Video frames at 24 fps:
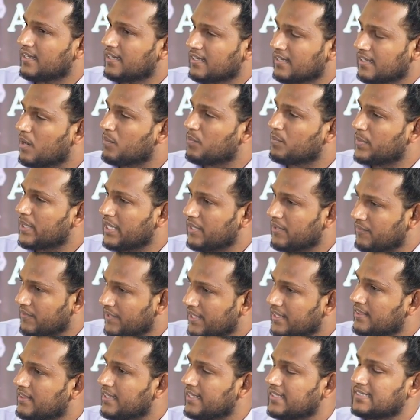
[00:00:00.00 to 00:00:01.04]
company
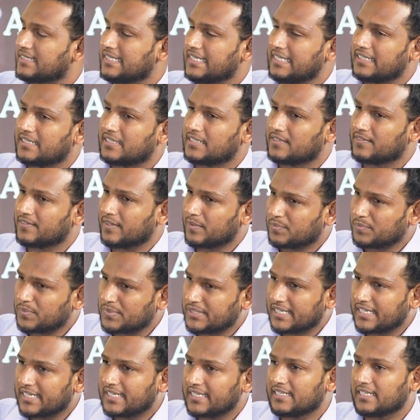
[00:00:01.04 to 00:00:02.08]
with, it's either a
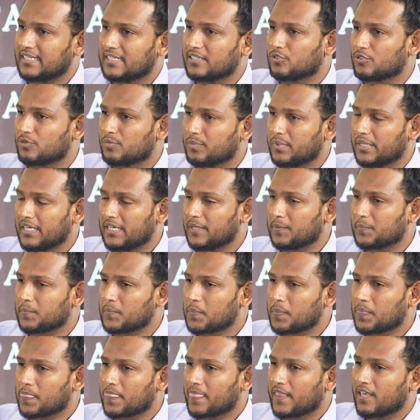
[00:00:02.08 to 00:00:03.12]
website, it could be
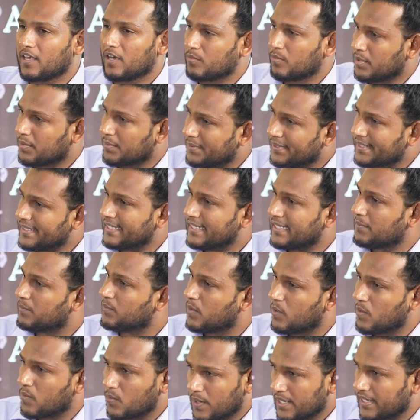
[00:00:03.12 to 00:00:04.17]
your mobile
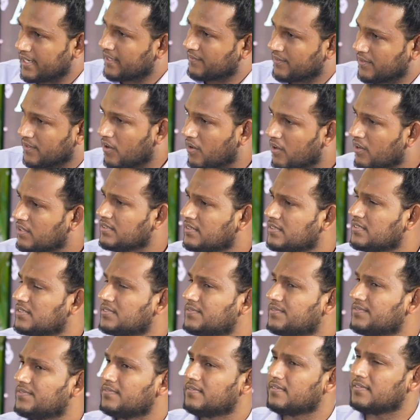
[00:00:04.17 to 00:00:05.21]
app, whatever. All
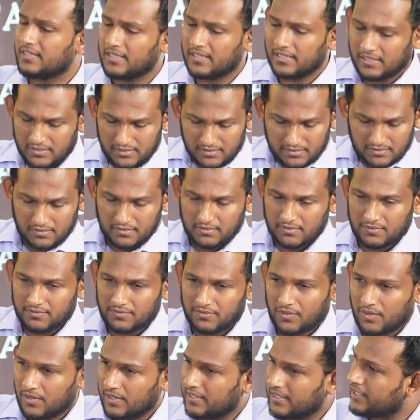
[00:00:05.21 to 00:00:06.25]
these things
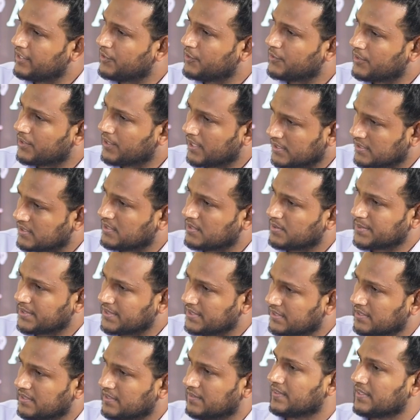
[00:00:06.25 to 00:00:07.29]
fall into customer
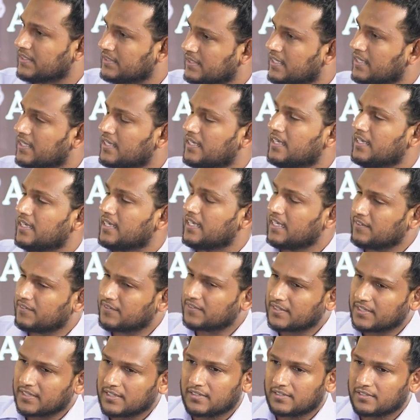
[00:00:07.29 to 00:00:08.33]
service.
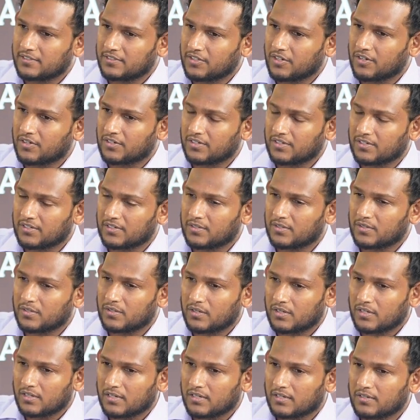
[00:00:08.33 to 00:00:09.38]
Even your
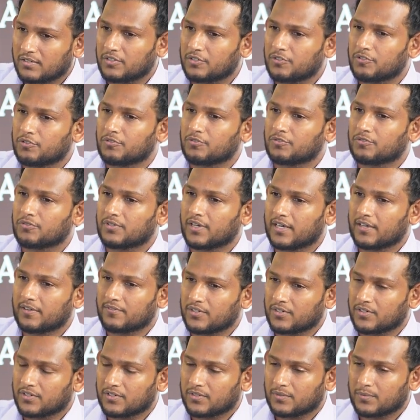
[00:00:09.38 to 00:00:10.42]
you have
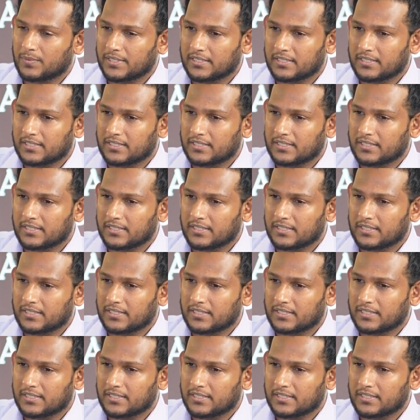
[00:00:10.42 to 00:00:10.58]
your